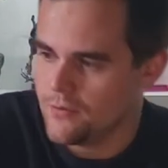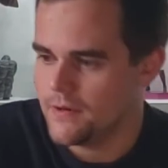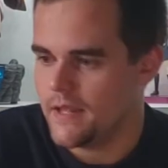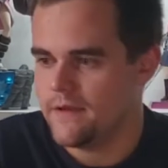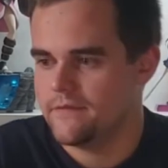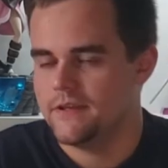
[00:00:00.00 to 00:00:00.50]
really
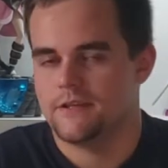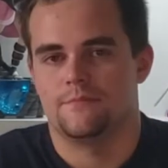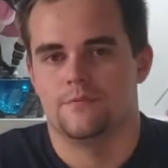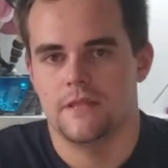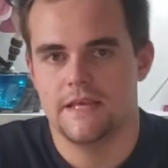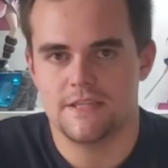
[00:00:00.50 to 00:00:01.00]
have any
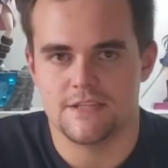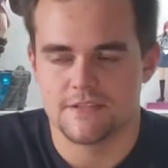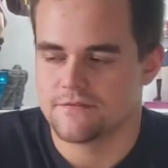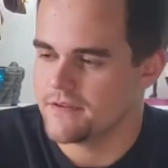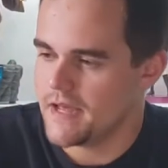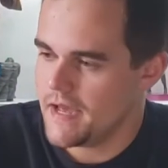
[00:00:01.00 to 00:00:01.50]
complaints as
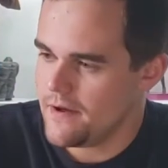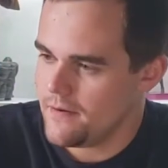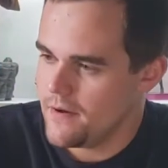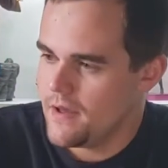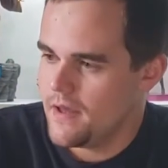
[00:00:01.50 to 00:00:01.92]
of now.